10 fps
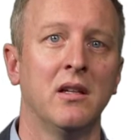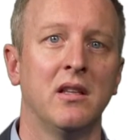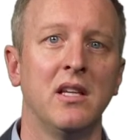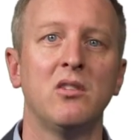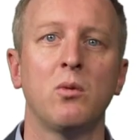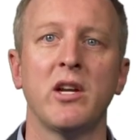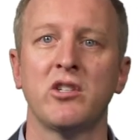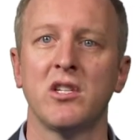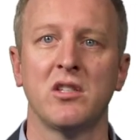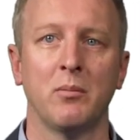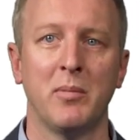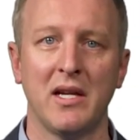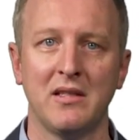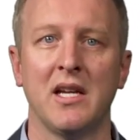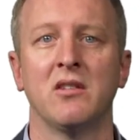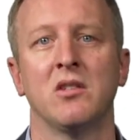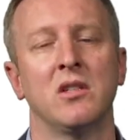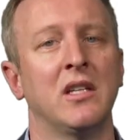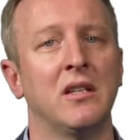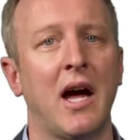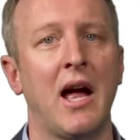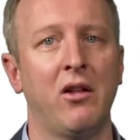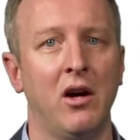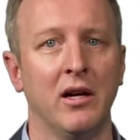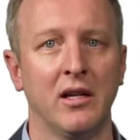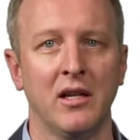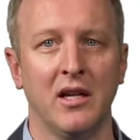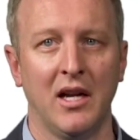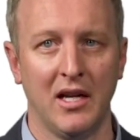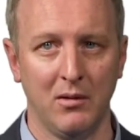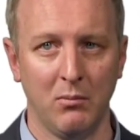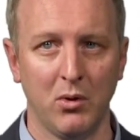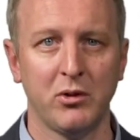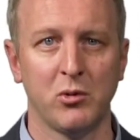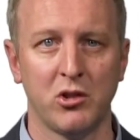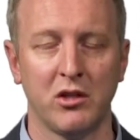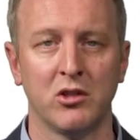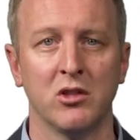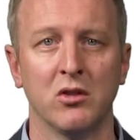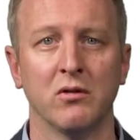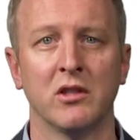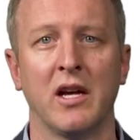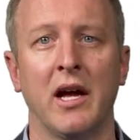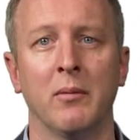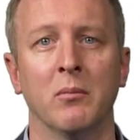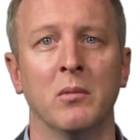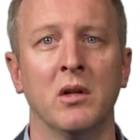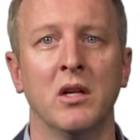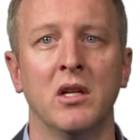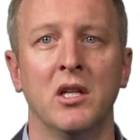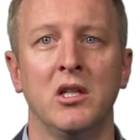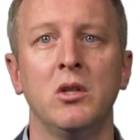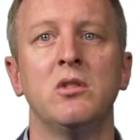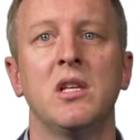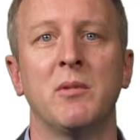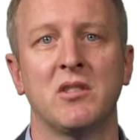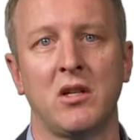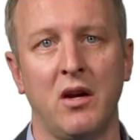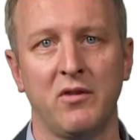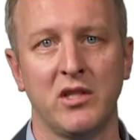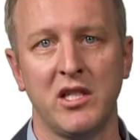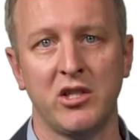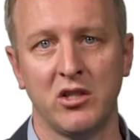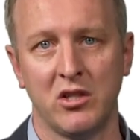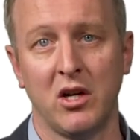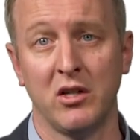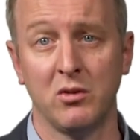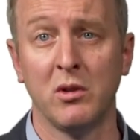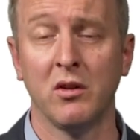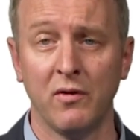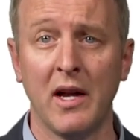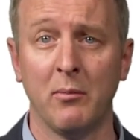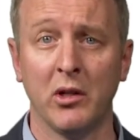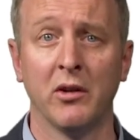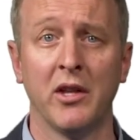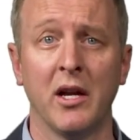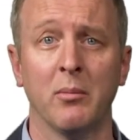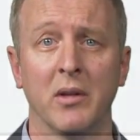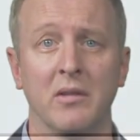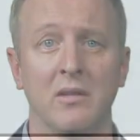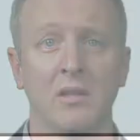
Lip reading: These questions are best answered in dialogue and in multiple junctions over time. Use them as a conversation starters with your family or therapist.